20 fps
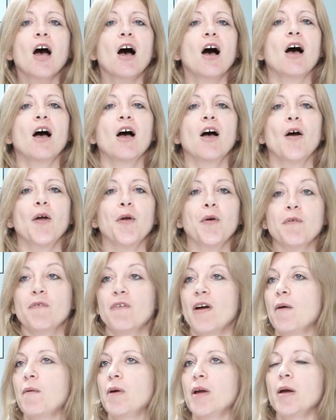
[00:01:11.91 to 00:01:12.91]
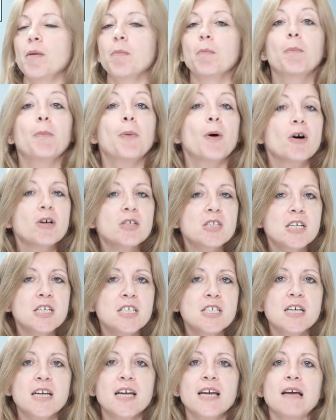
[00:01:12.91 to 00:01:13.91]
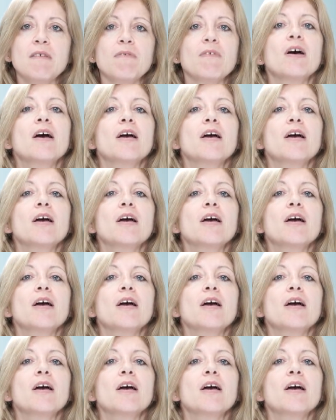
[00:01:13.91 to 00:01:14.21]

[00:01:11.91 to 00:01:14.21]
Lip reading: You're very positive.